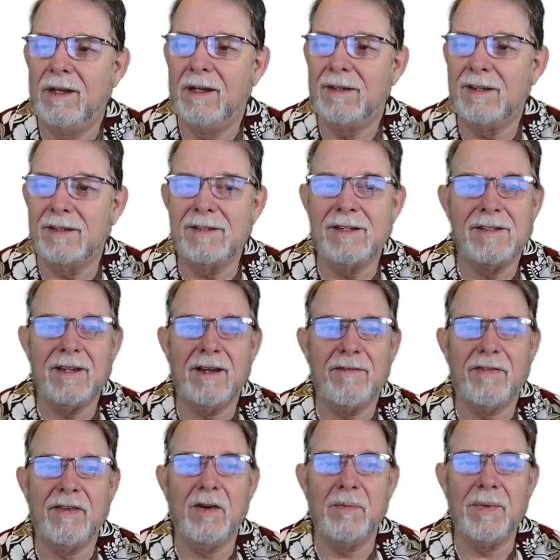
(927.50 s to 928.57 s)
Doesn't say
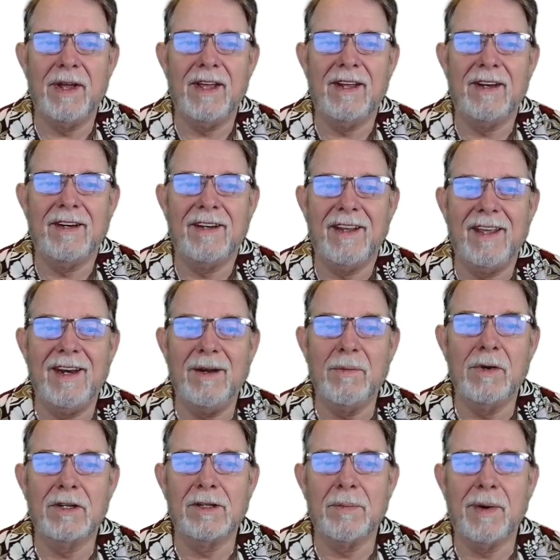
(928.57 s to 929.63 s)
fear man
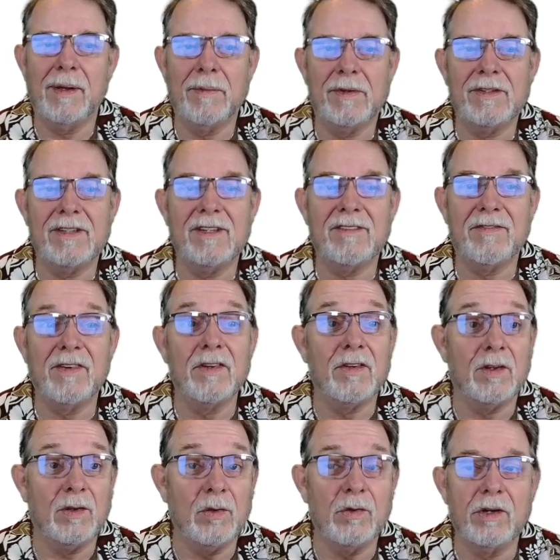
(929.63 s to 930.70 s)
anywhere in the Bible. It says fear the
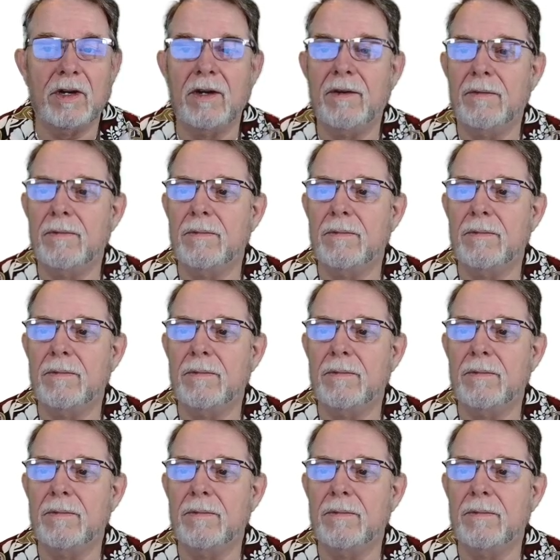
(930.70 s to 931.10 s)
Lord.